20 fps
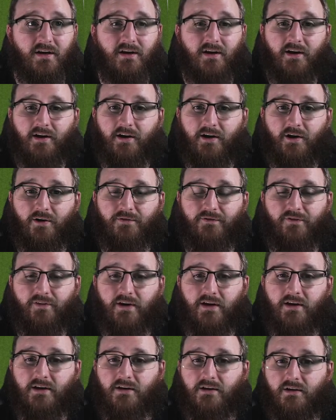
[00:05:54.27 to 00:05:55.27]

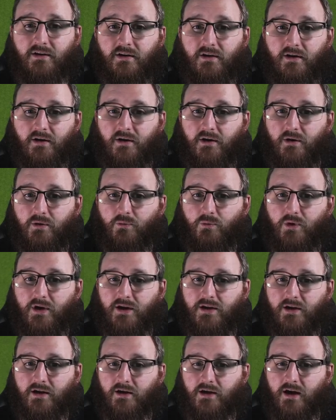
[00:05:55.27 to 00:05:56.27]
Hopefully, we
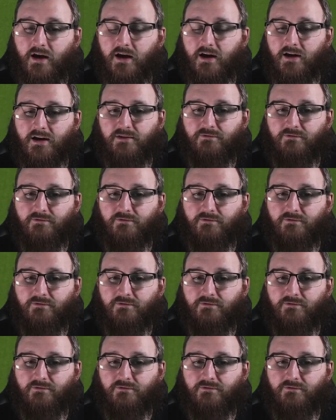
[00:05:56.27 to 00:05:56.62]
can uh,